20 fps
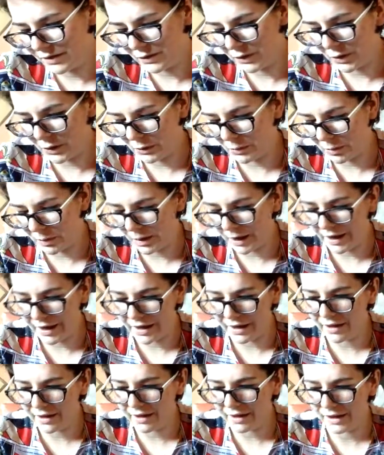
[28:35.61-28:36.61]
drawn
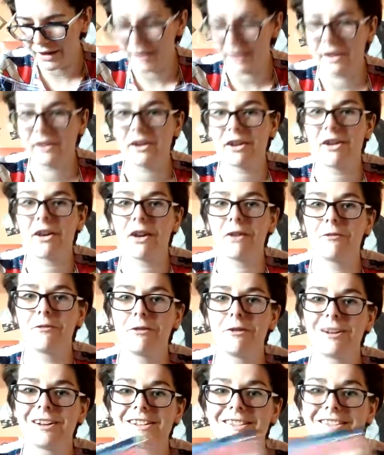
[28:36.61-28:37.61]
by Kenneth
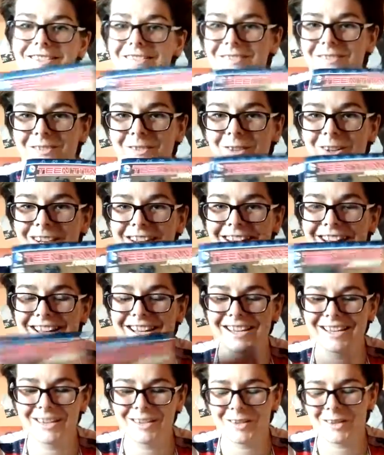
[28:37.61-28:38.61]
Rocafort,
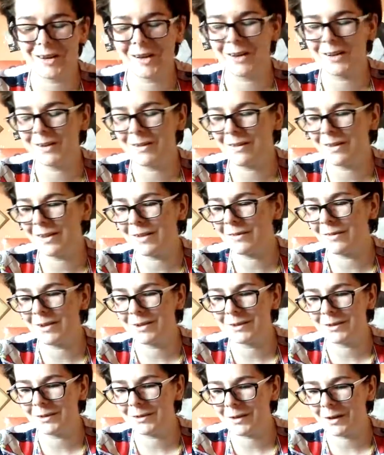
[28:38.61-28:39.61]
really. So I don't really
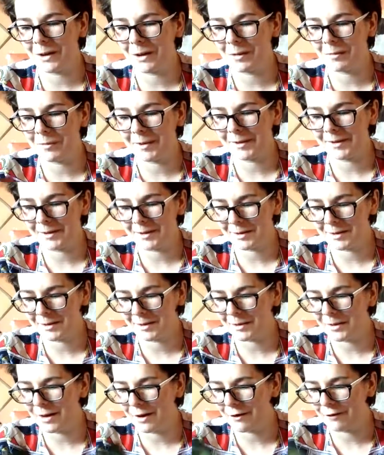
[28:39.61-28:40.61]
want to talk about the
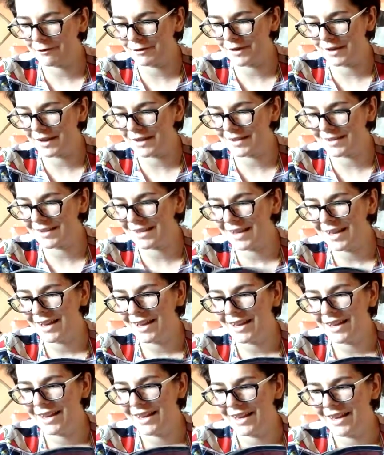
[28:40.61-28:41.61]
story of this,
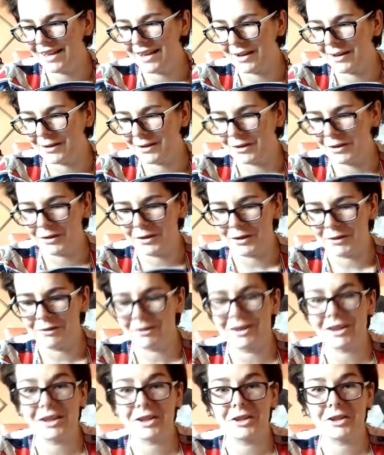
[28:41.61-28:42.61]
although
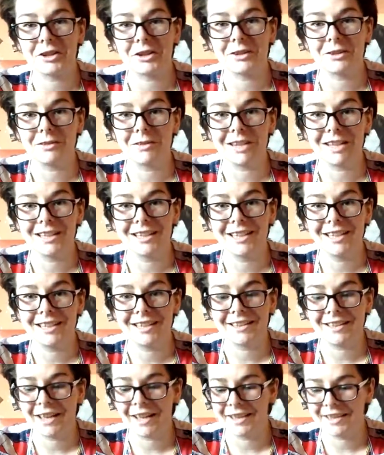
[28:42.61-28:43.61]
you really should read
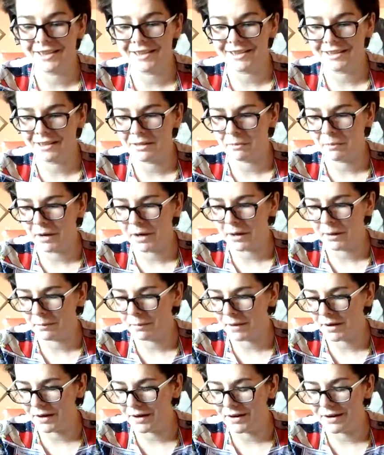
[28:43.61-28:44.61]
Teen Titans in my
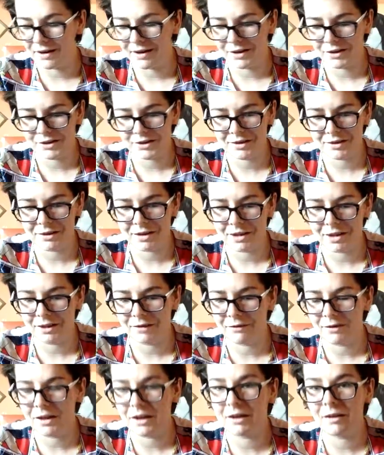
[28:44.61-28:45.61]
opinion. I just really
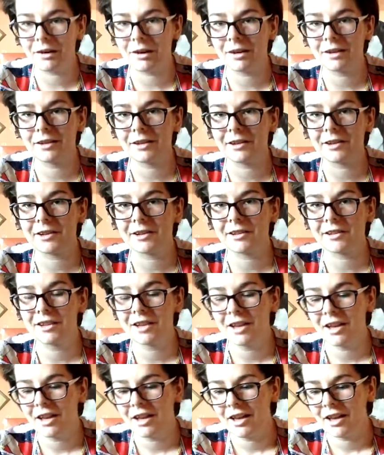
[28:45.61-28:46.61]
love the characters
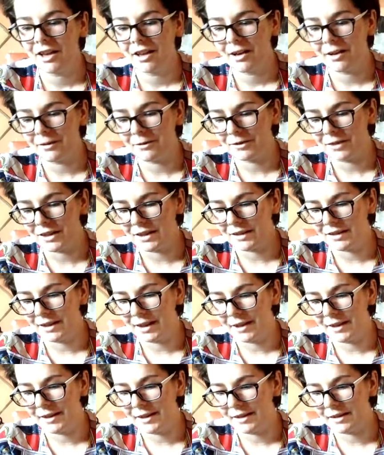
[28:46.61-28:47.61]
of Teen
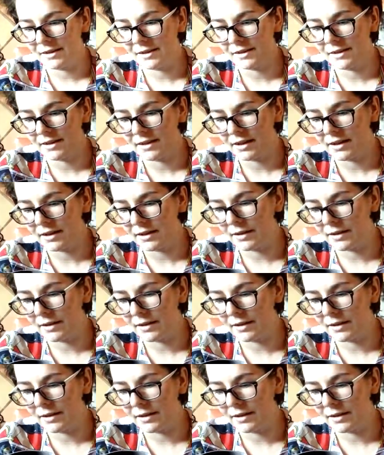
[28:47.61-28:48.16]
Titans,